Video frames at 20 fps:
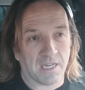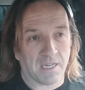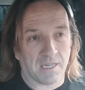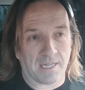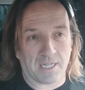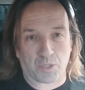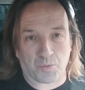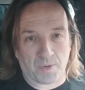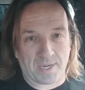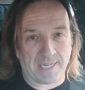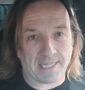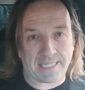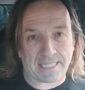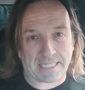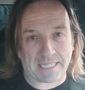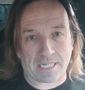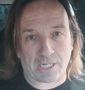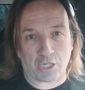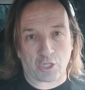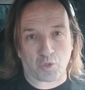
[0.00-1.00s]
That's why
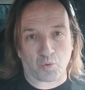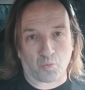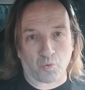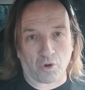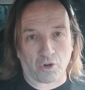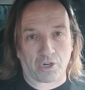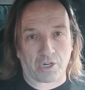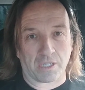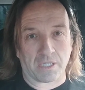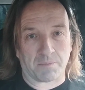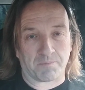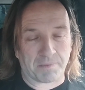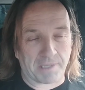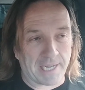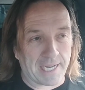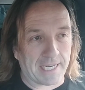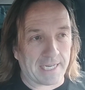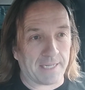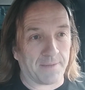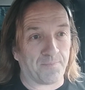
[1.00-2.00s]
insulators work on the
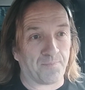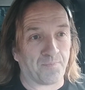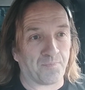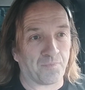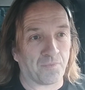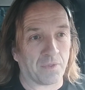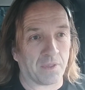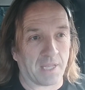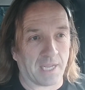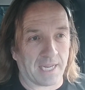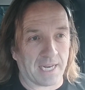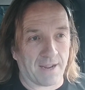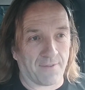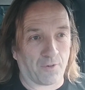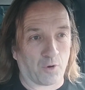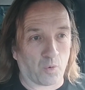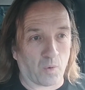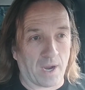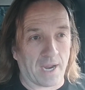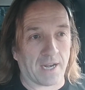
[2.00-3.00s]
planet. They can have a
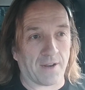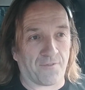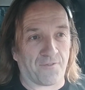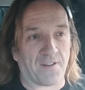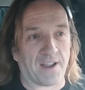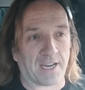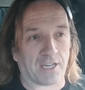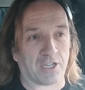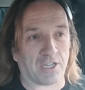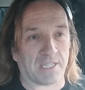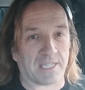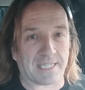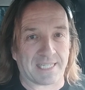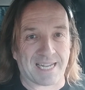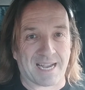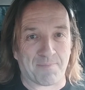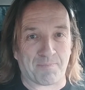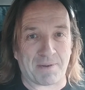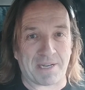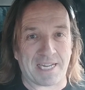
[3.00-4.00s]
grand effect on
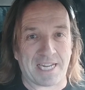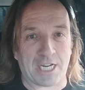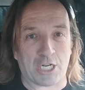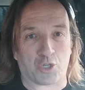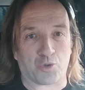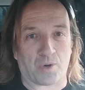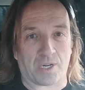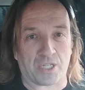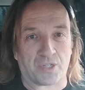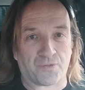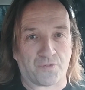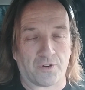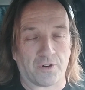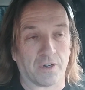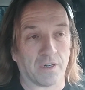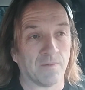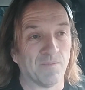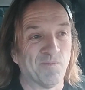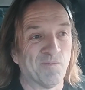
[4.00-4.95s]
stopping heat transfer.